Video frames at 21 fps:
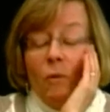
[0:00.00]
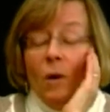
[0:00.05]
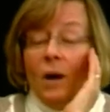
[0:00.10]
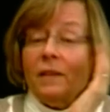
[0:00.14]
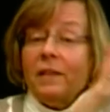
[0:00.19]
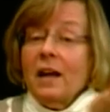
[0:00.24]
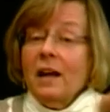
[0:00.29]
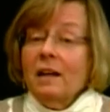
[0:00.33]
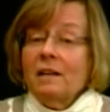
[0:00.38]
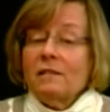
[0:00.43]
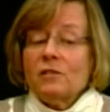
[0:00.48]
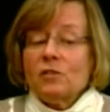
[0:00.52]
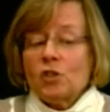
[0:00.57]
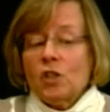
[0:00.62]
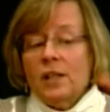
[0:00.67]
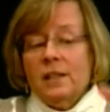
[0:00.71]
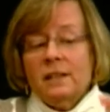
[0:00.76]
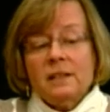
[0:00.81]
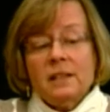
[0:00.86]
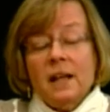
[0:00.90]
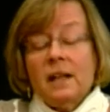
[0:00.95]
Well, that,
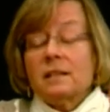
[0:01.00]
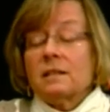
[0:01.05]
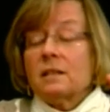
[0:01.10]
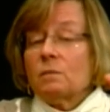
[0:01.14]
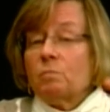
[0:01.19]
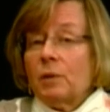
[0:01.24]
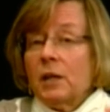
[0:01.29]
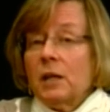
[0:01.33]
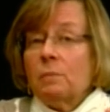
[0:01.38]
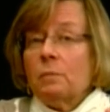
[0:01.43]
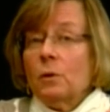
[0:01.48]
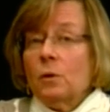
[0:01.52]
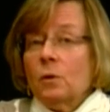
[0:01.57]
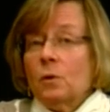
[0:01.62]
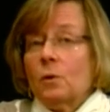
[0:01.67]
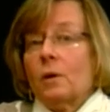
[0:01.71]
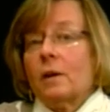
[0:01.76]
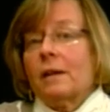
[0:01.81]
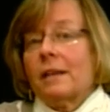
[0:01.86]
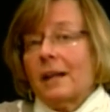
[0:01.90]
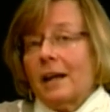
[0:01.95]
she says that people who
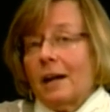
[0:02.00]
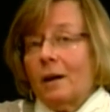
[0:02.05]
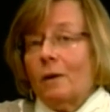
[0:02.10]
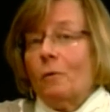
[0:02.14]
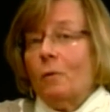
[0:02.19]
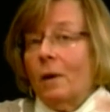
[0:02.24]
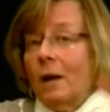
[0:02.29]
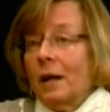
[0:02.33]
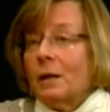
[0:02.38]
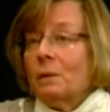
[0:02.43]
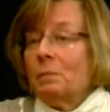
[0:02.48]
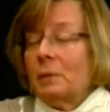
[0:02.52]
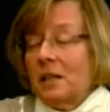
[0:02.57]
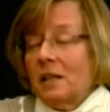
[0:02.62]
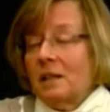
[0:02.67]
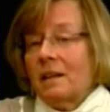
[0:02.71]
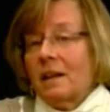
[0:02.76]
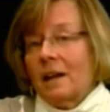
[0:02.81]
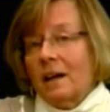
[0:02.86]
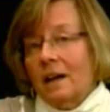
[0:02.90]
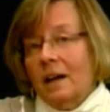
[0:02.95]
are there want to be
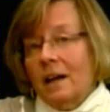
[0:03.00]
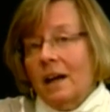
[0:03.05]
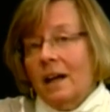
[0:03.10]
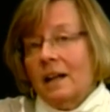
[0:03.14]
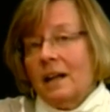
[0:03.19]
there, yeah.